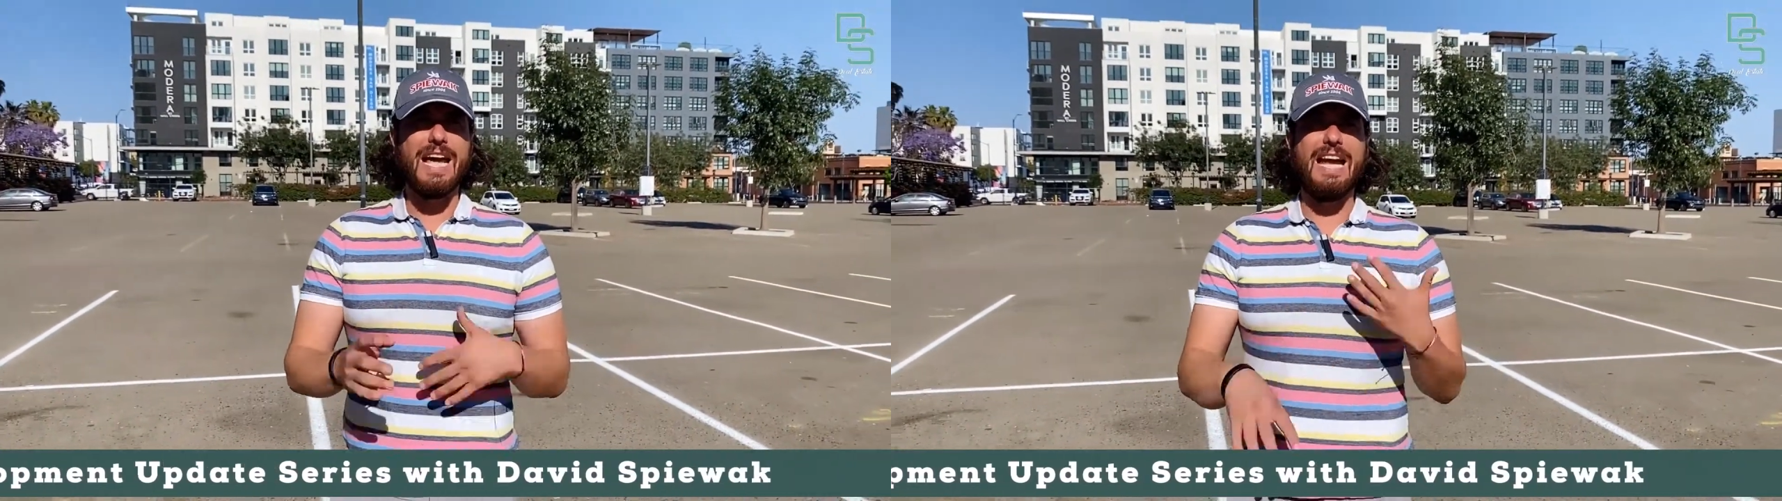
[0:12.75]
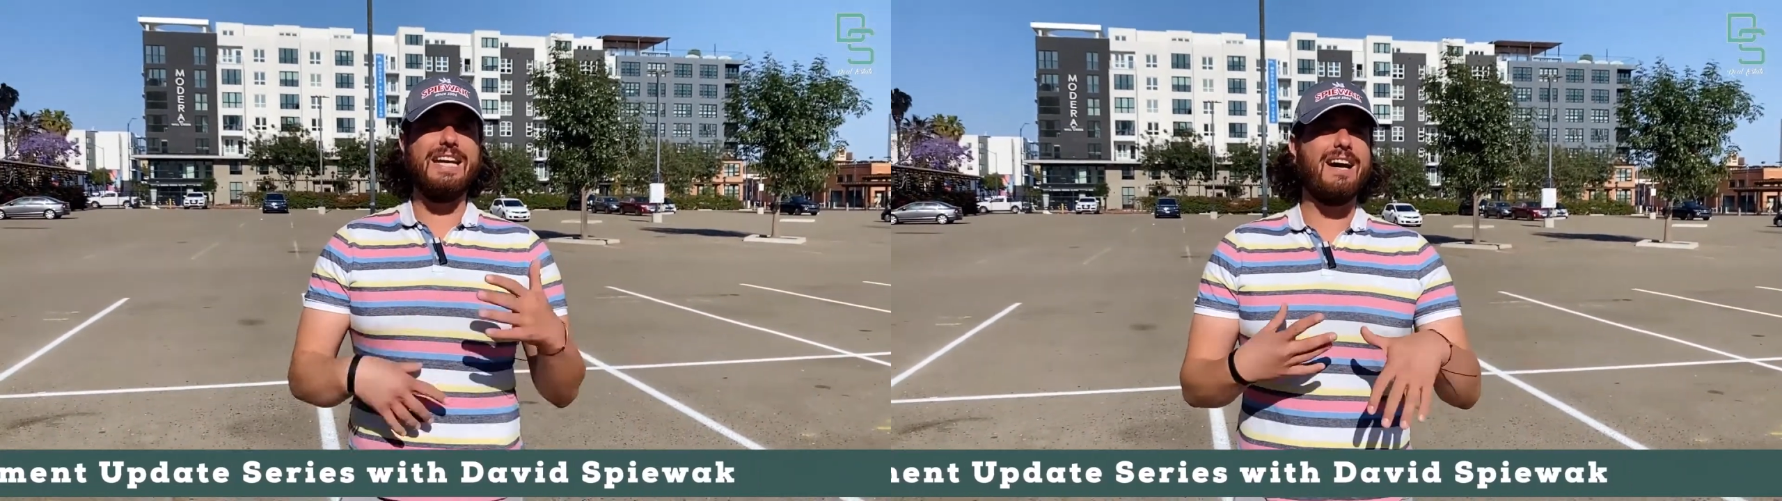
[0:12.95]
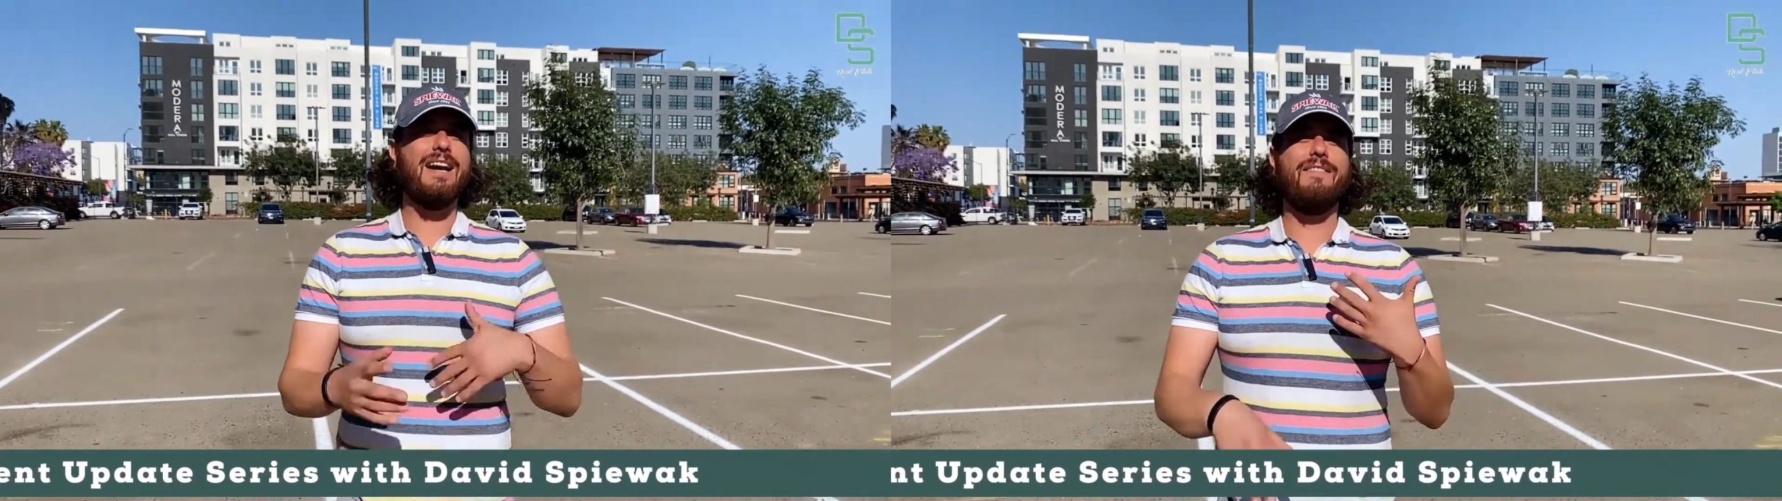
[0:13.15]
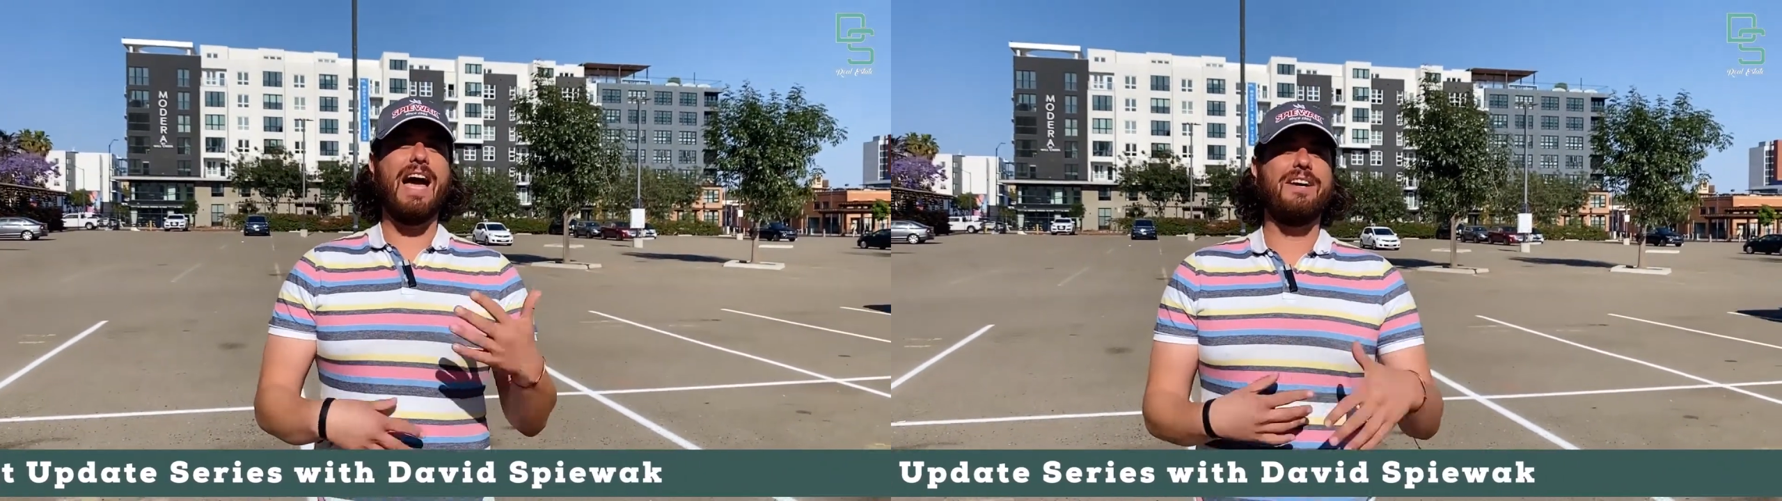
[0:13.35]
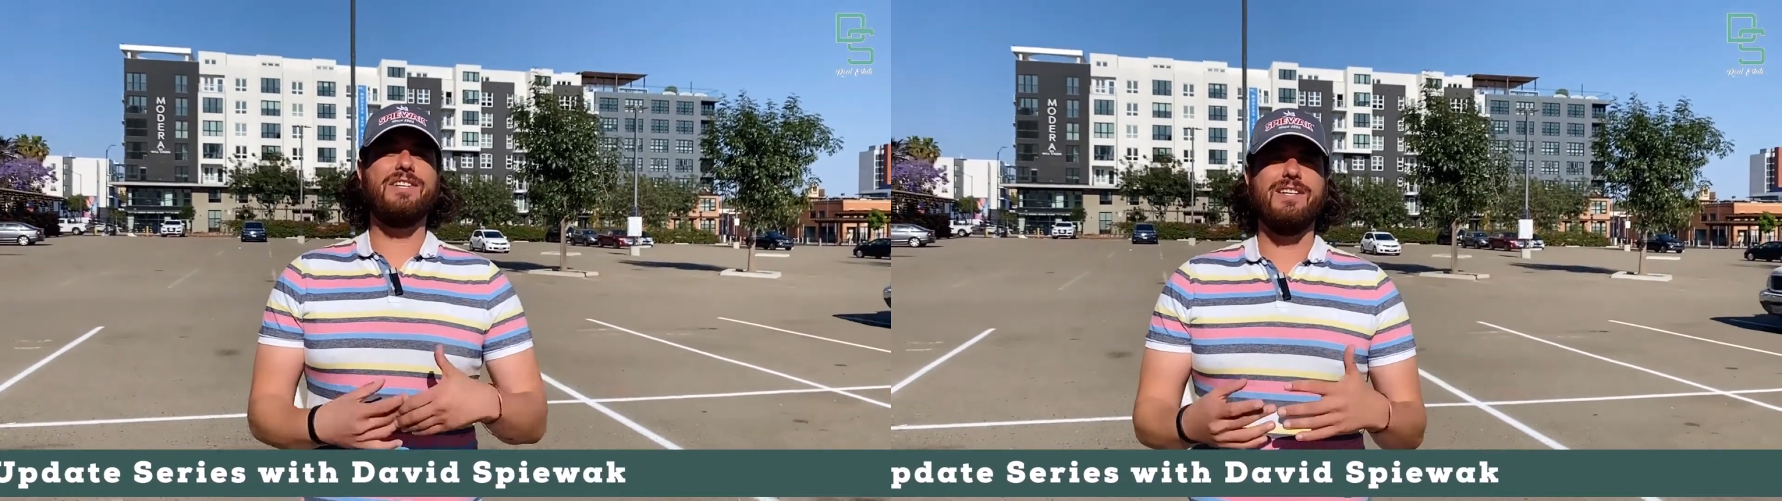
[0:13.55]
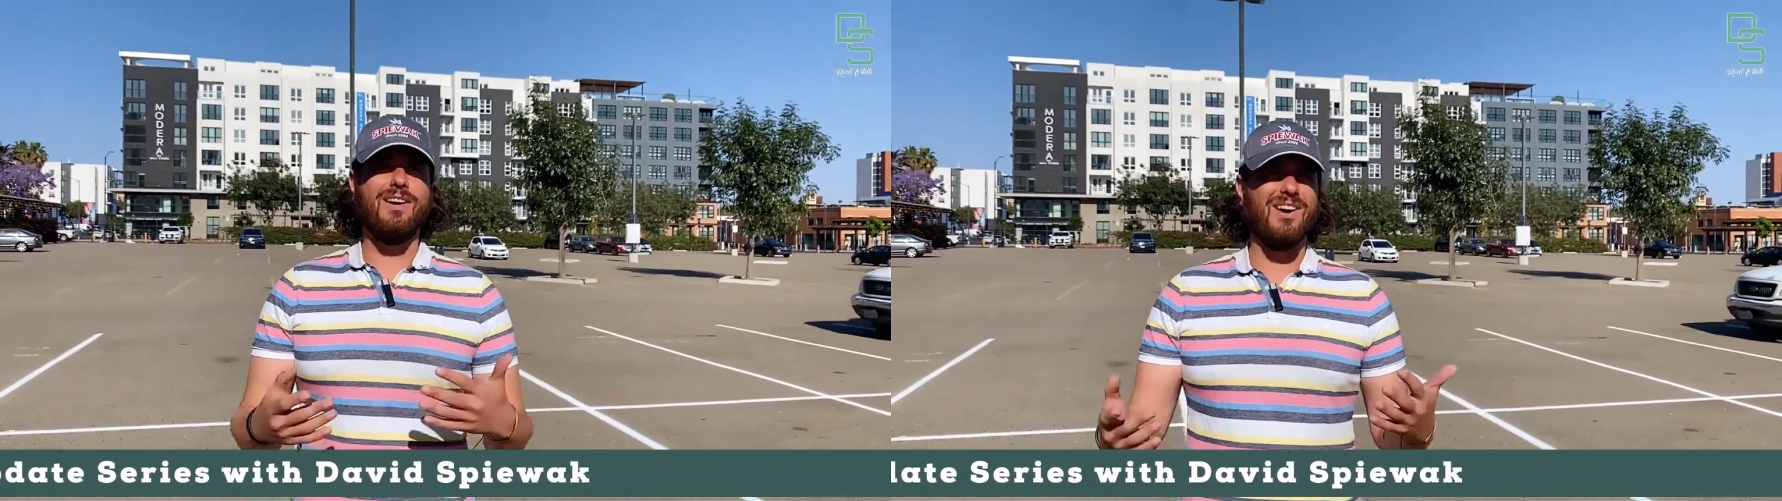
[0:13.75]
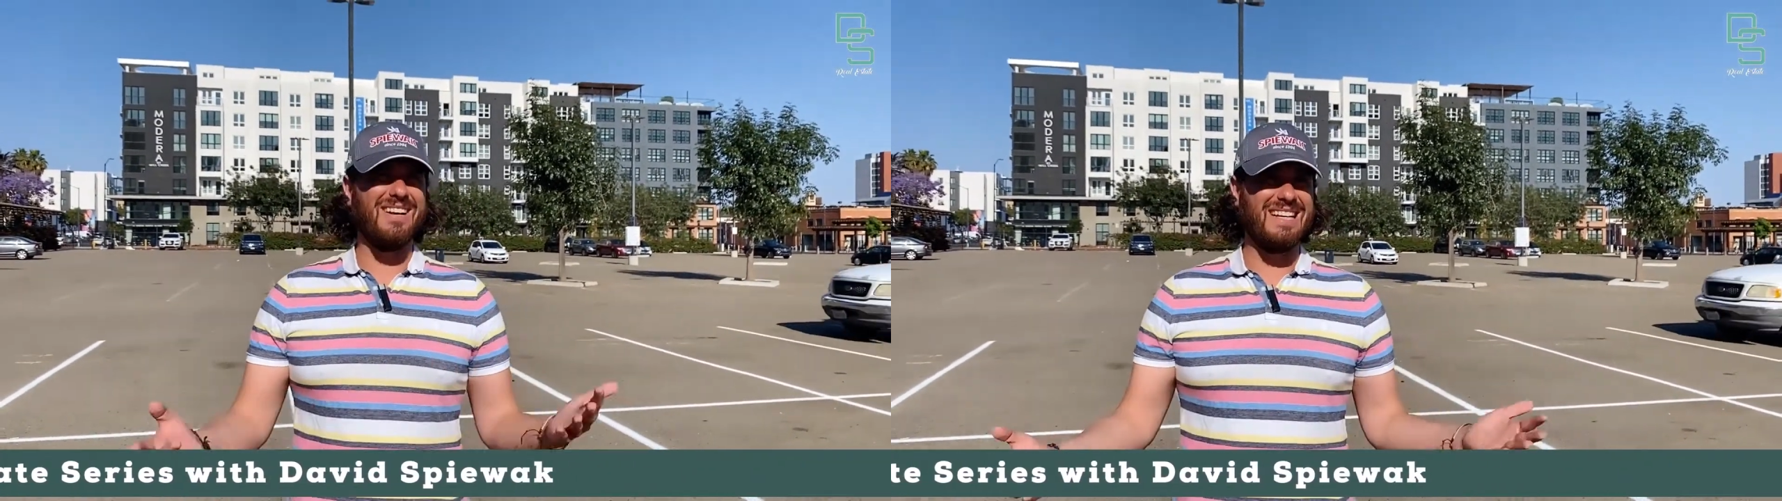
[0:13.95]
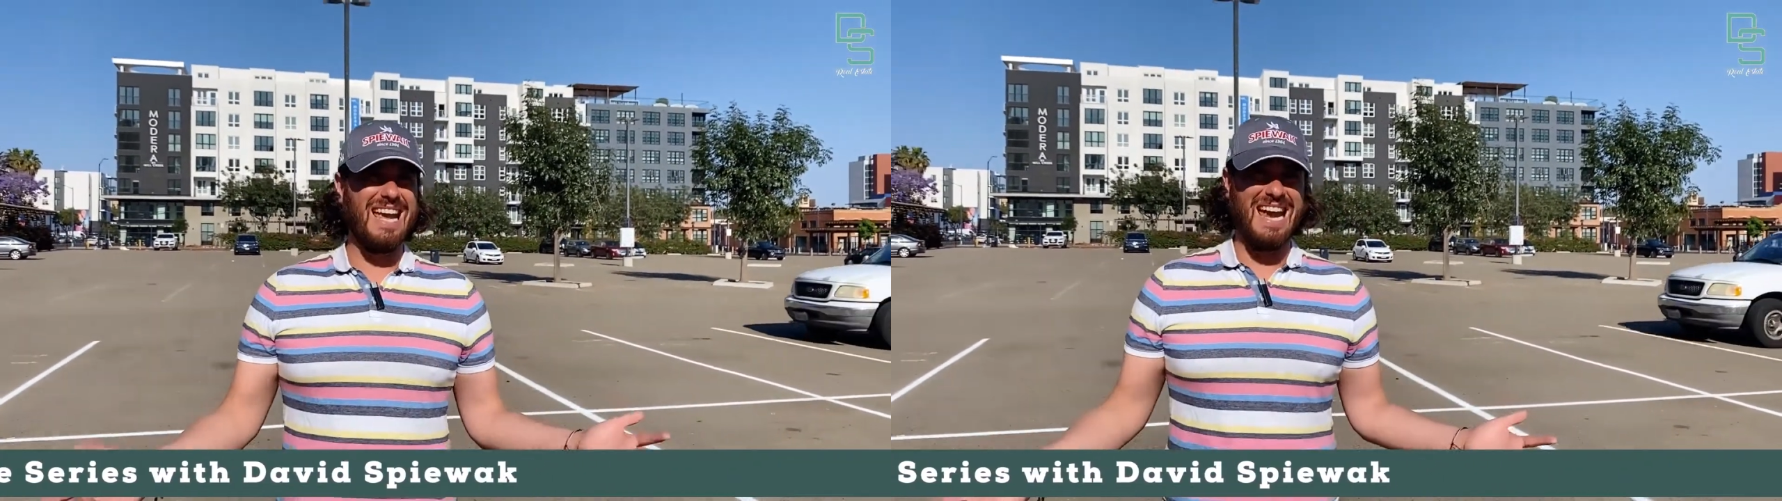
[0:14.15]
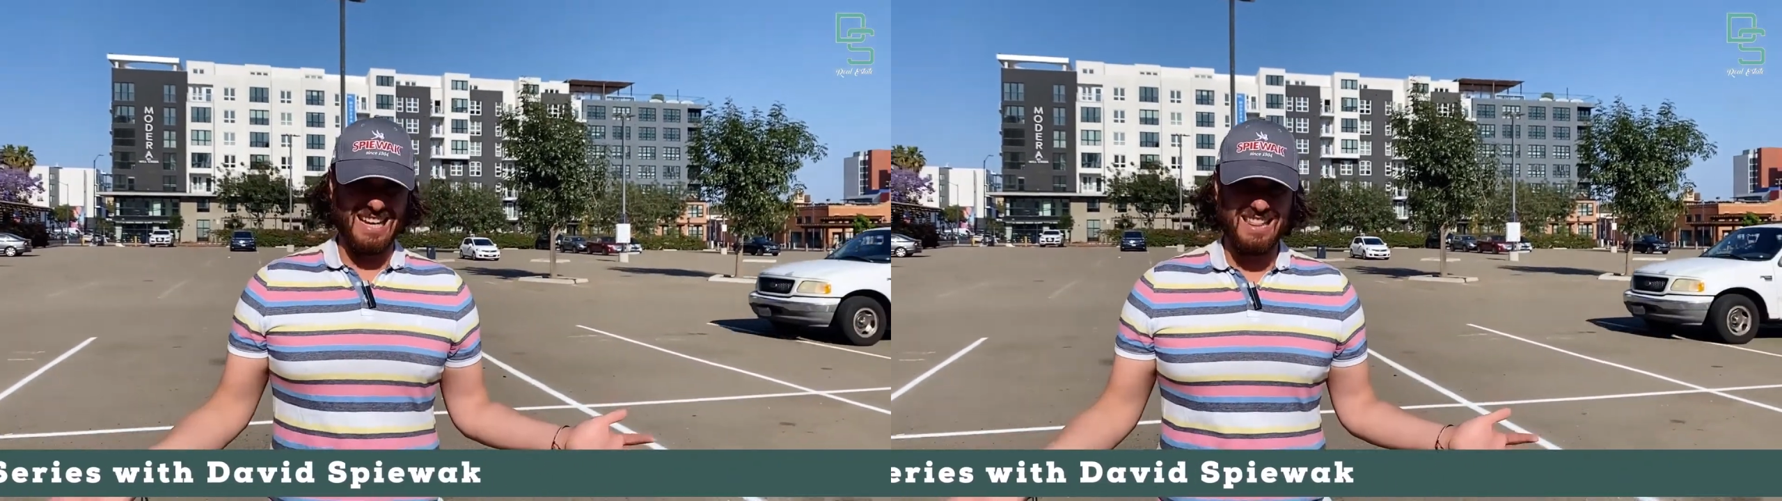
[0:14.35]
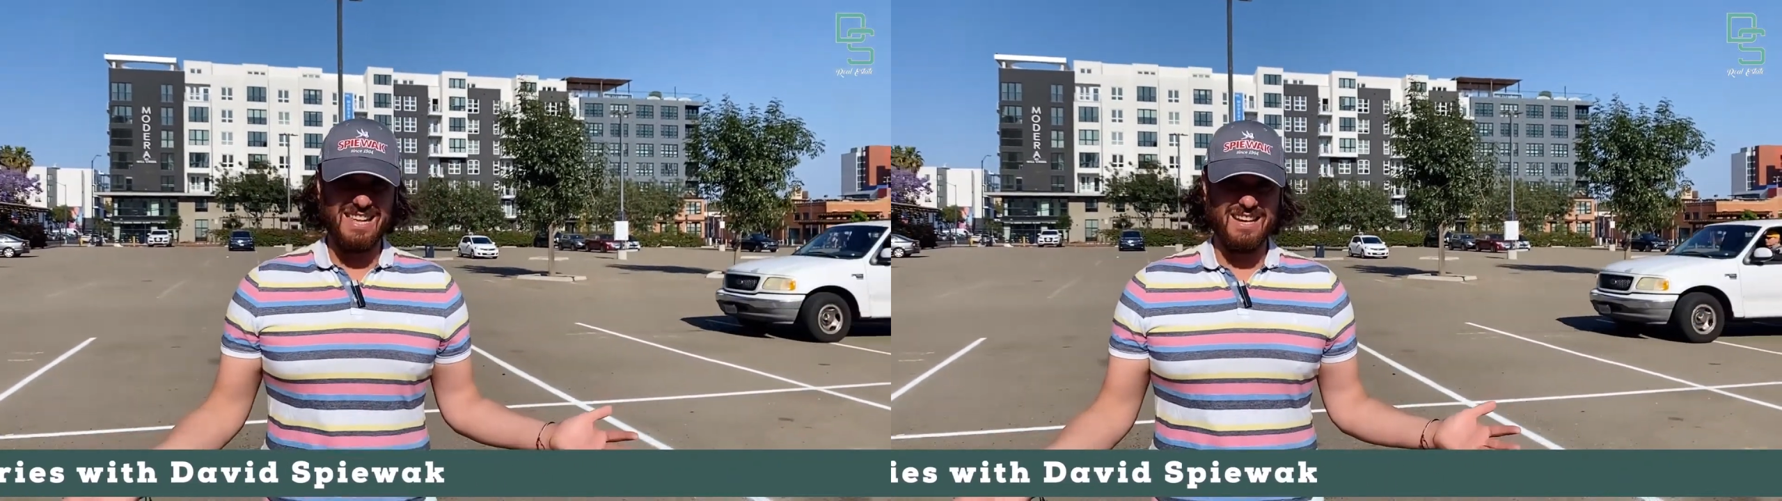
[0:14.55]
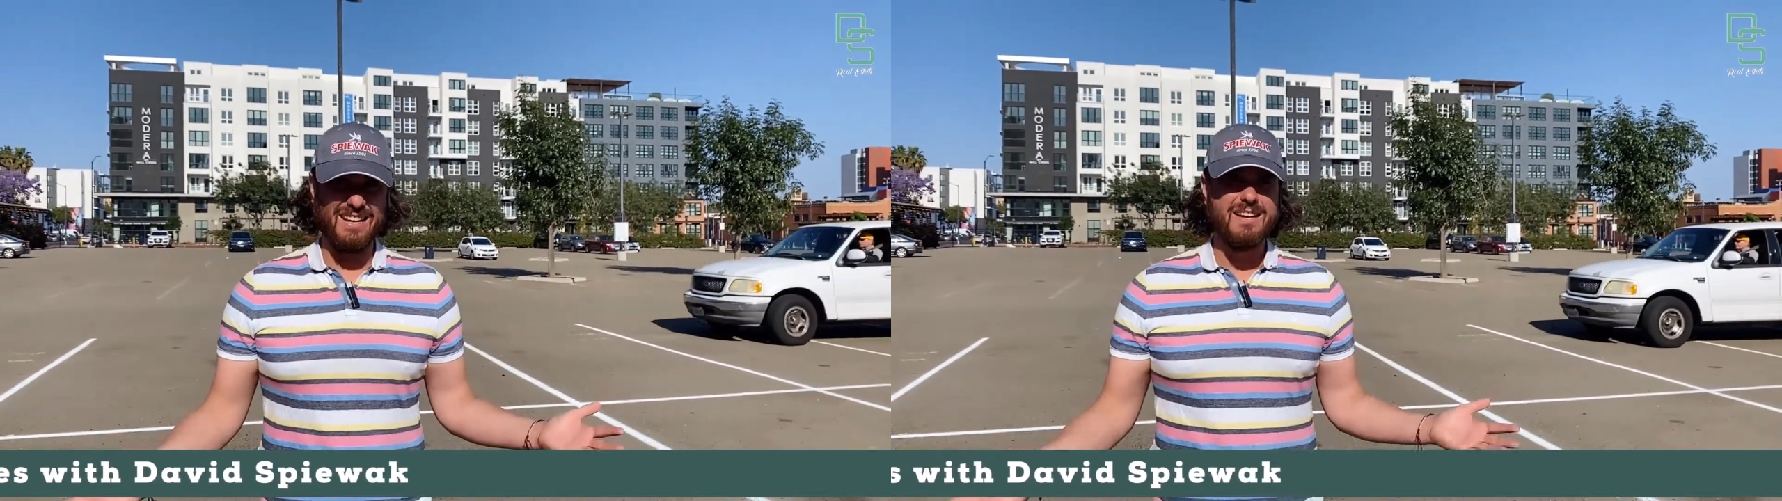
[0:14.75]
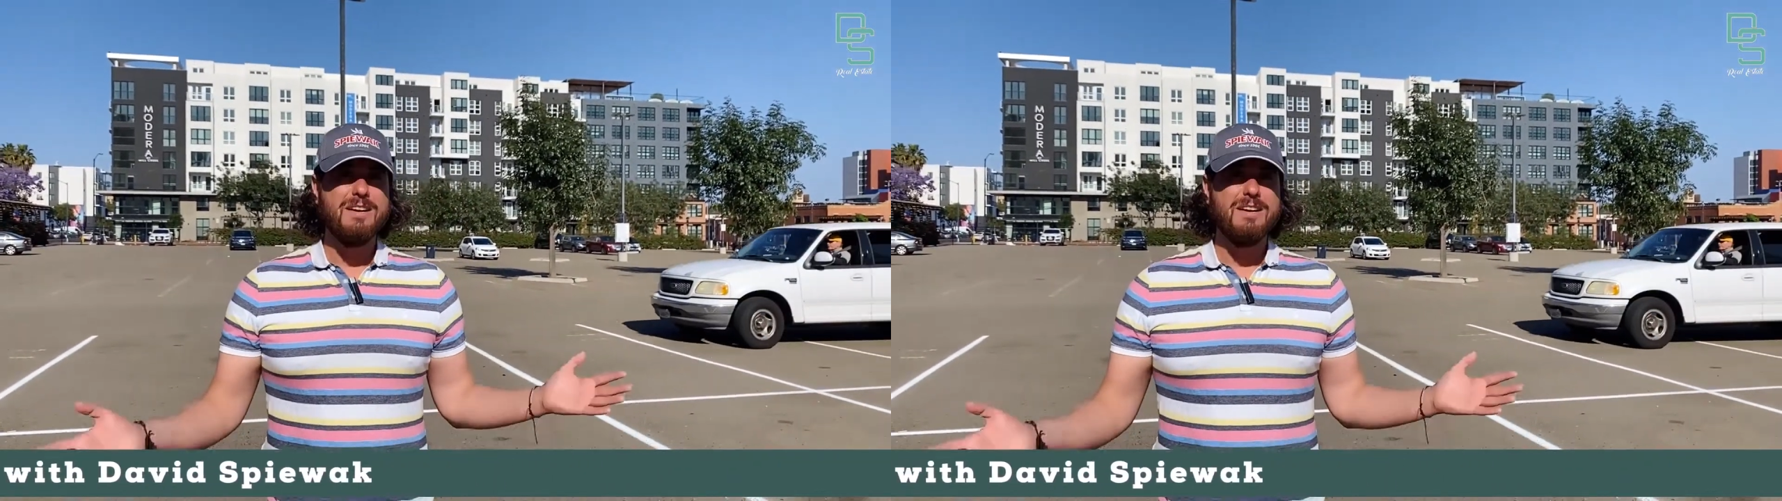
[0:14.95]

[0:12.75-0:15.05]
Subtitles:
any kind of action on anything,